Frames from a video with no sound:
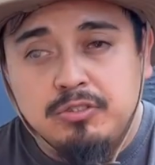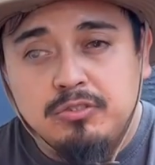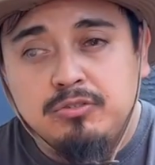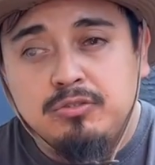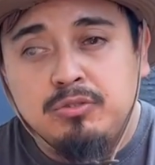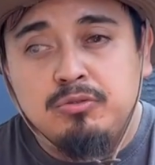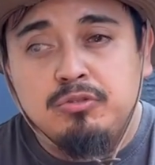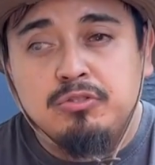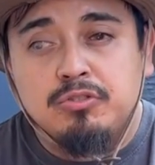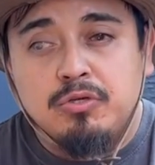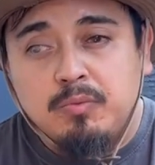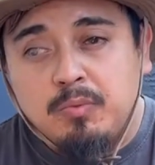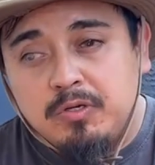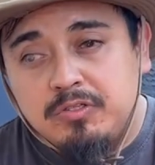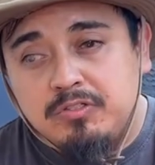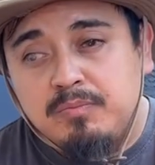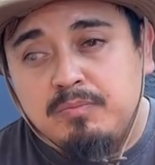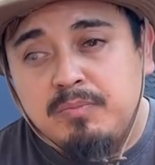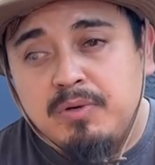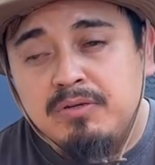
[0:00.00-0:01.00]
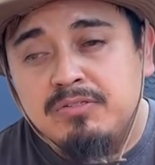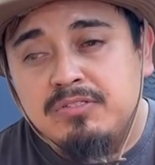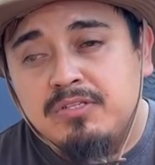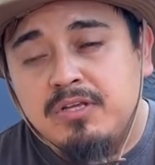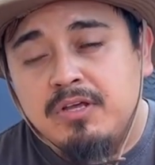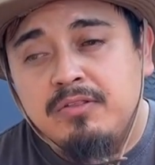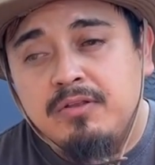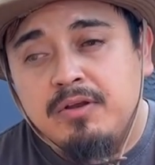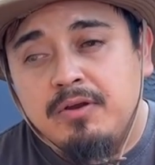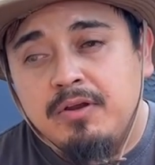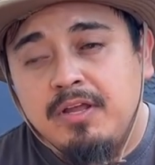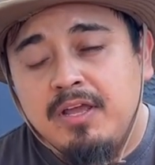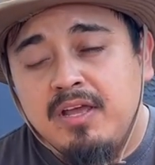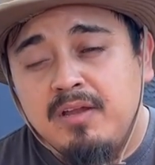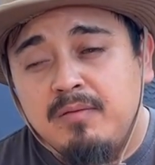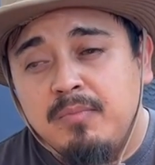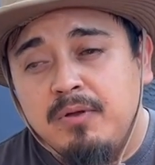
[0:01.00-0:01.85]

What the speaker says: too sure what to post on there yet.